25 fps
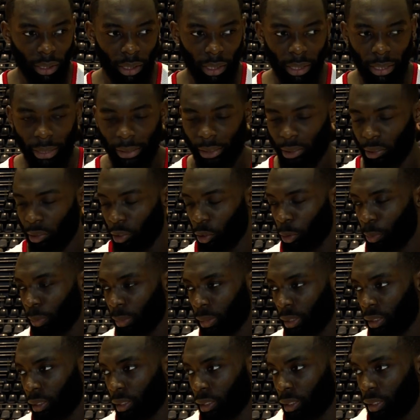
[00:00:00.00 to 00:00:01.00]
uh, as a group
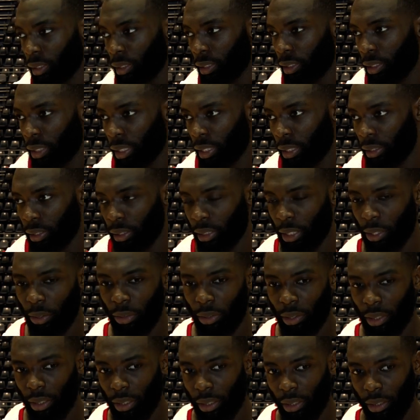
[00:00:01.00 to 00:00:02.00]
is is to
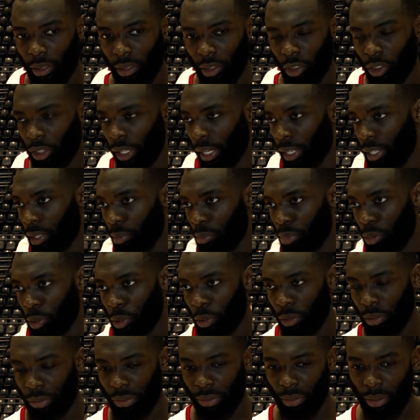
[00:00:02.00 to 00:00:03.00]
continue to to try to
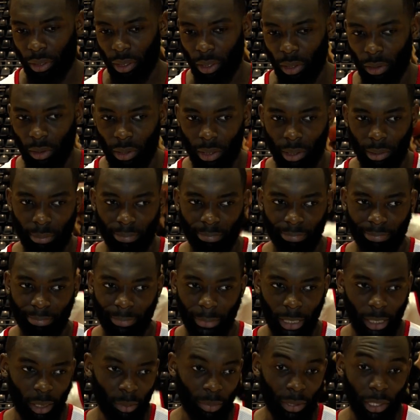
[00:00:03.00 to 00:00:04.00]
improve. You know, um,
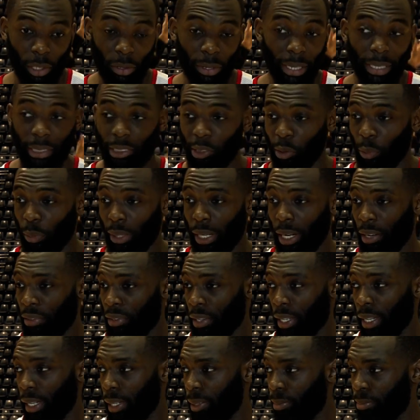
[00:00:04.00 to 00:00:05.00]
it'll be great to win
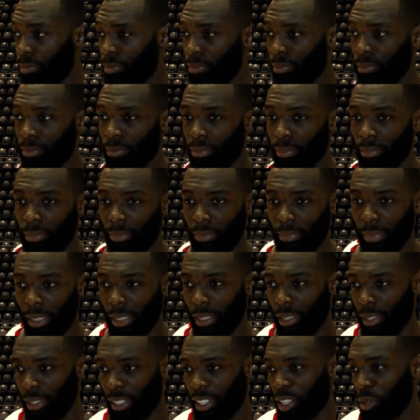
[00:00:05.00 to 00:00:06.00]
every game.
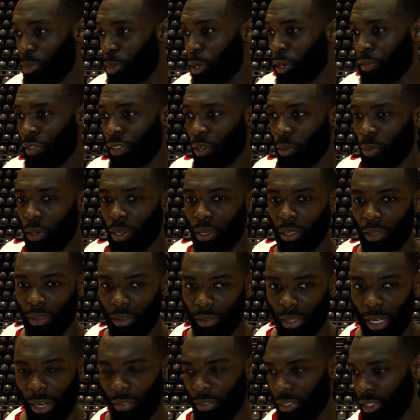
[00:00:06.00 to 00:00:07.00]
In, in the perfect
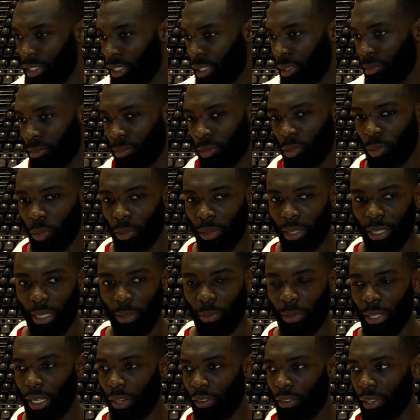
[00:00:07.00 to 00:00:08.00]
world, every team will want
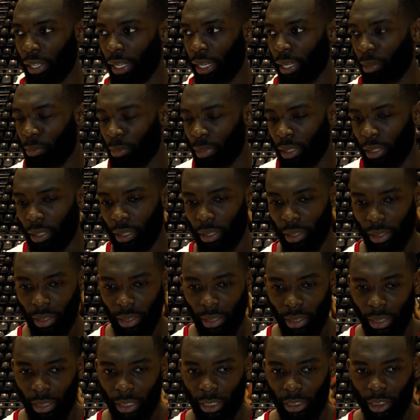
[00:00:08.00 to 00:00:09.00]
to win every game, but
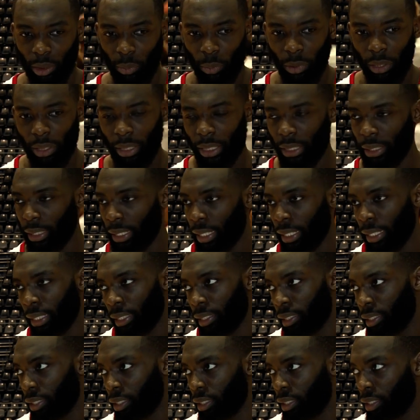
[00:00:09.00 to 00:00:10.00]
it doesn't work like that.
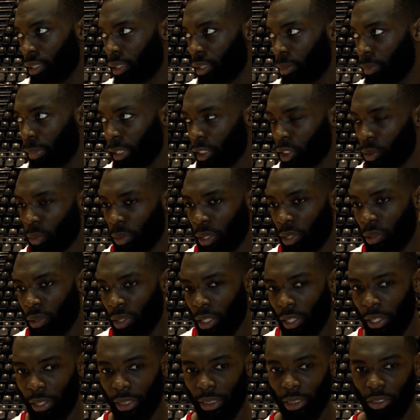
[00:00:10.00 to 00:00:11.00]
And, and the best way you
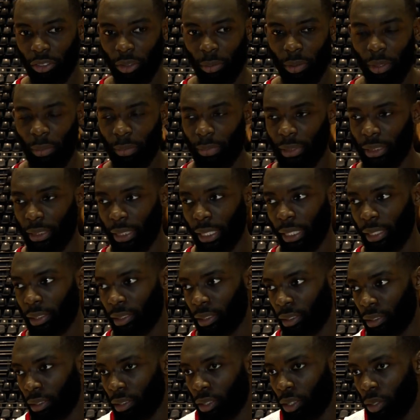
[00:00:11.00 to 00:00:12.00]
learn is from your
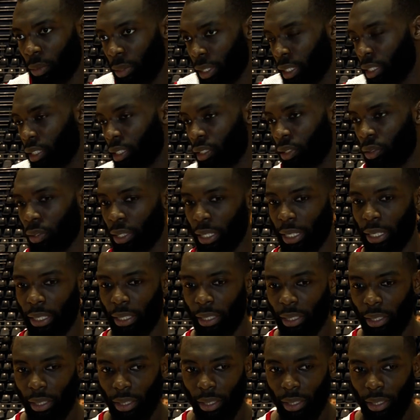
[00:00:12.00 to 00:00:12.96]
mistakes. And you know, we're going to do that,